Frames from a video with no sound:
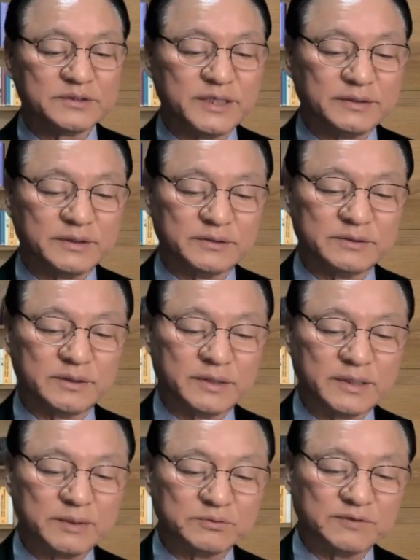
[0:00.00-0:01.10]
centered
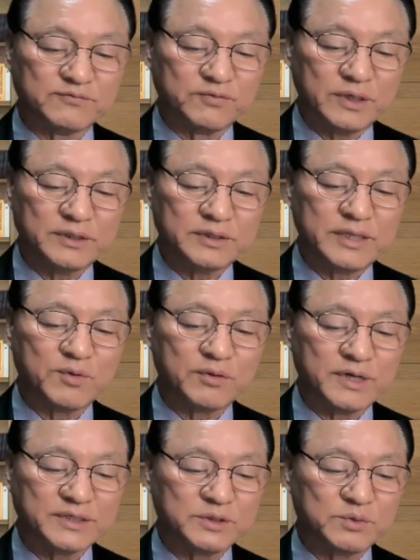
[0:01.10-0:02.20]
around the free
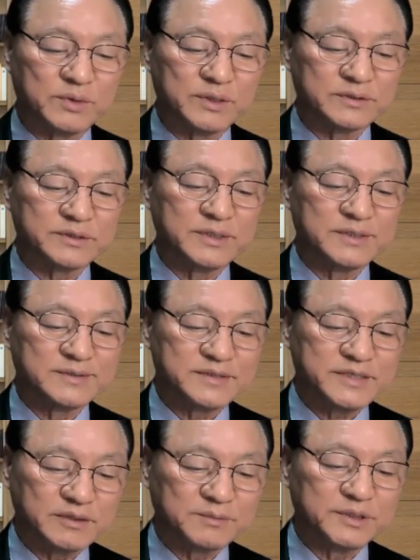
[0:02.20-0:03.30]
democracy, was
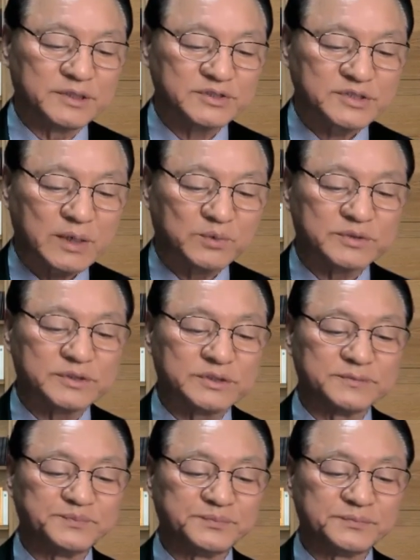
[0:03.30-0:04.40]
set up in the south.
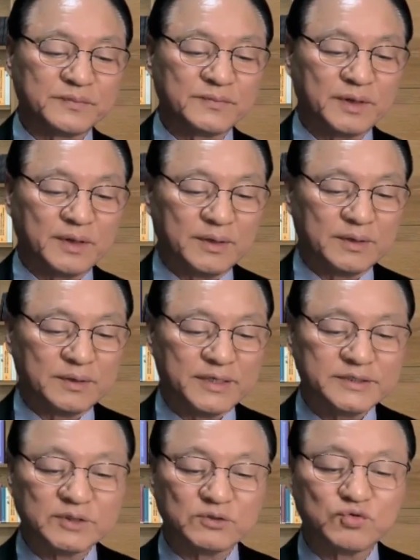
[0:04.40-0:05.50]

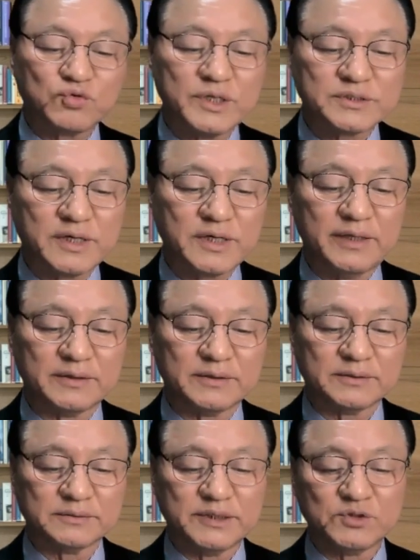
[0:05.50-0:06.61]
Less than 2 years later,
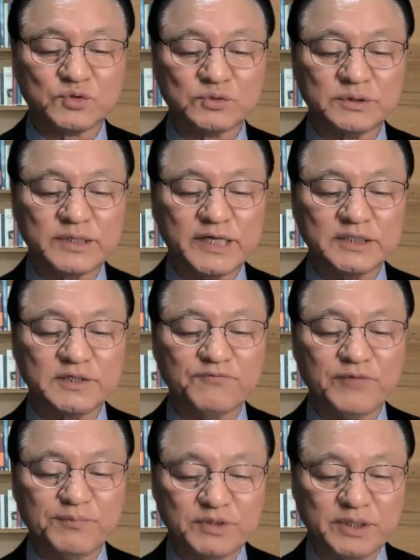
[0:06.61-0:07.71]
in June
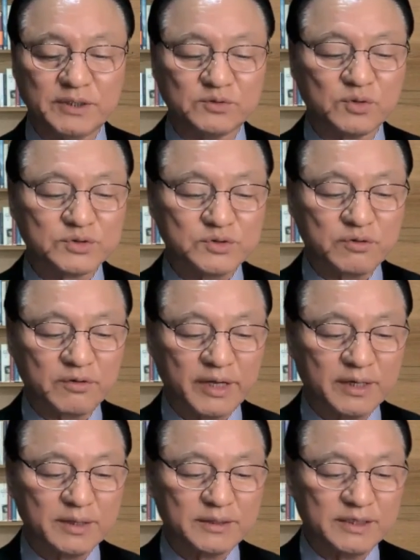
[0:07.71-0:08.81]
1950, North
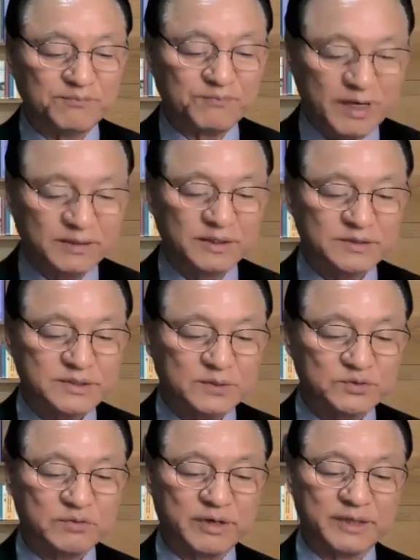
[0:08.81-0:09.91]
Korea invaded
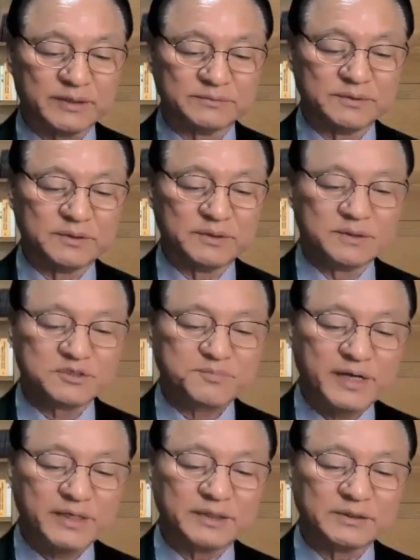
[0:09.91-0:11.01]
South Korea,
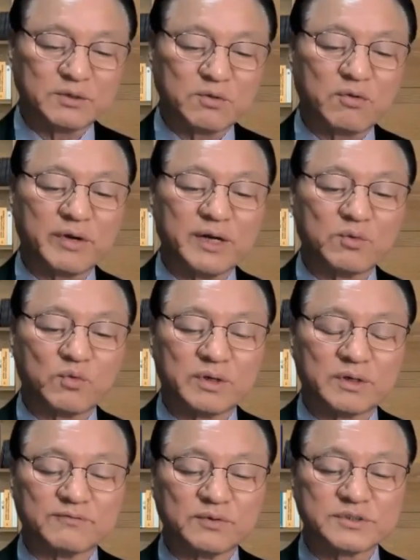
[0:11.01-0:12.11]
sparking the Korean
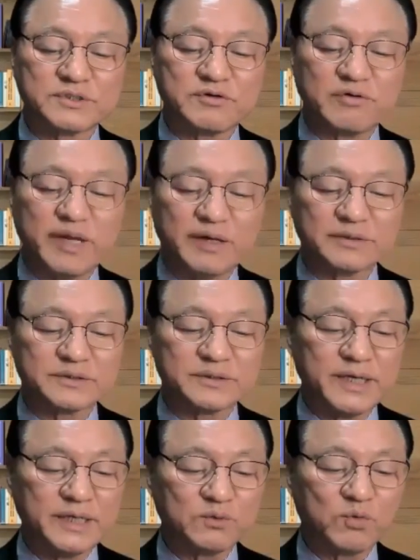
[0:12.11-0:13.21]
War for 3 years
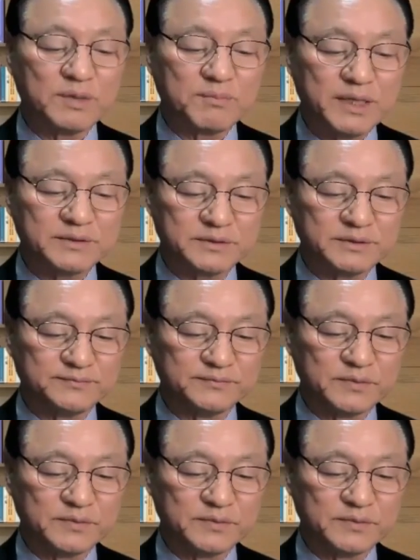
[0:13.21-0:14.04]
and 1 month.